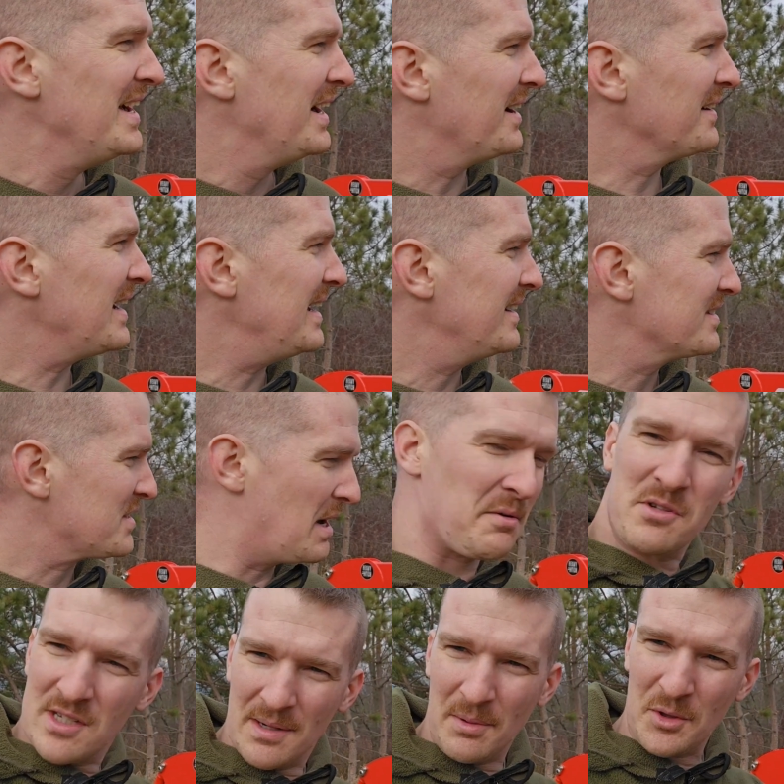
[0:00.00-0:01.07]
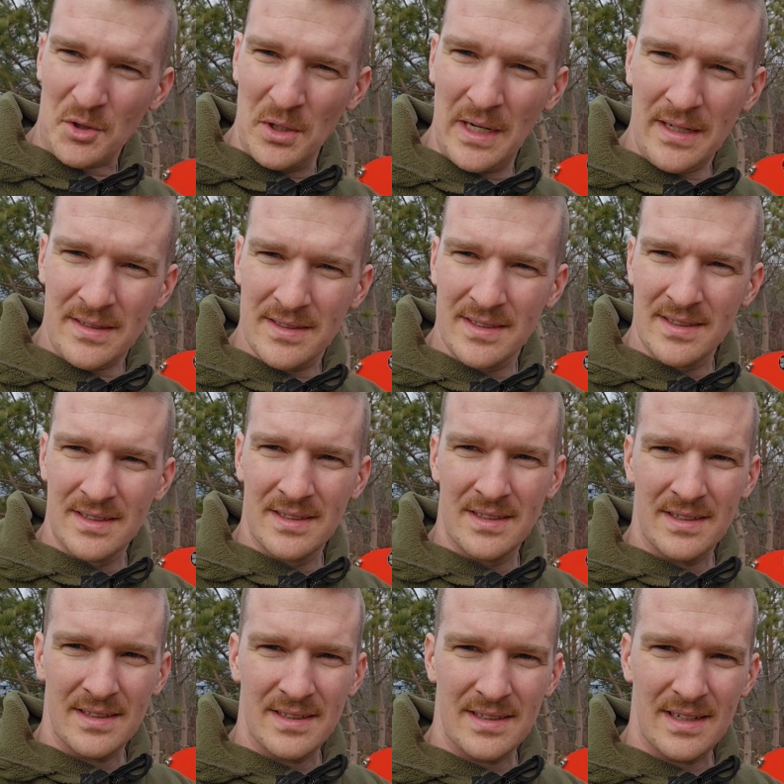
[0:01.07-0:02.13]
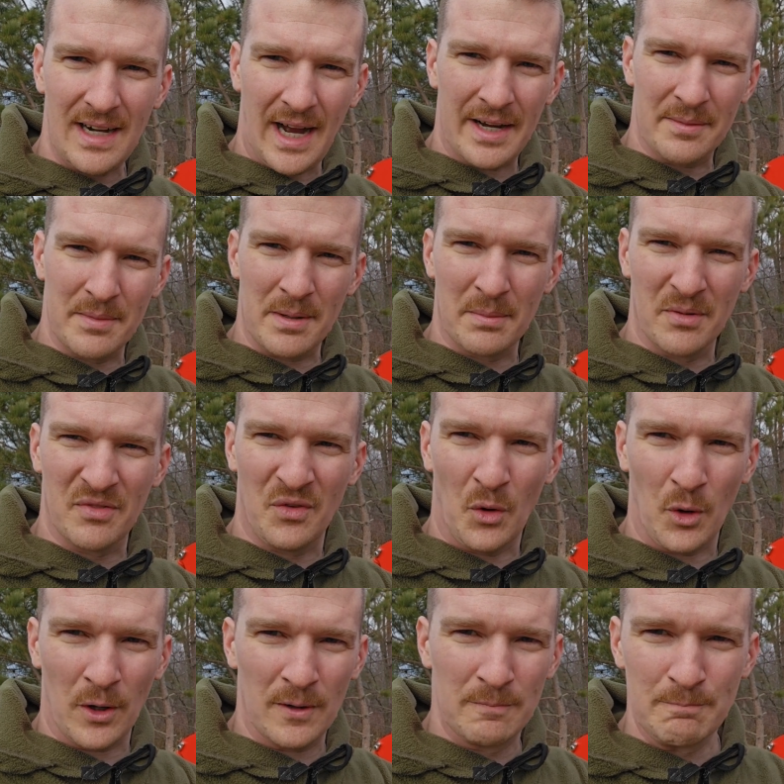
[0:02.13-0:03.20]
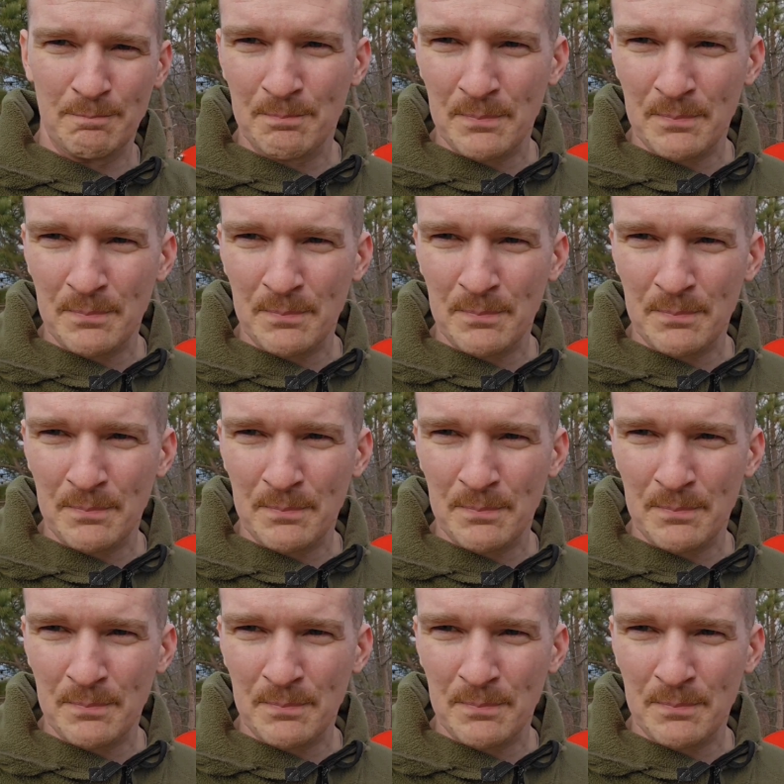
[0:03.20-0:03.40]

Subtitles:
All right, so that was number 3. Item number 4.